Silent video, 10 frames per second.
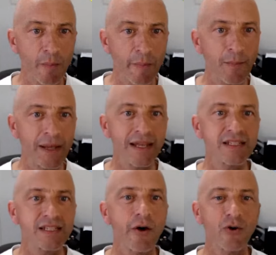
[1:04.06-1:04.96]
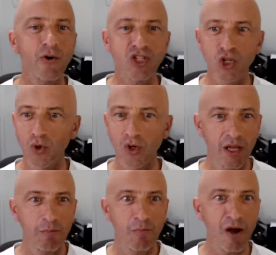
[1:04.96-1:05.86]
about me. Let's get on to
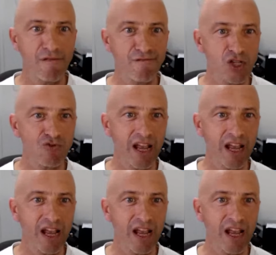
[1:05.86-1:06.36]
my first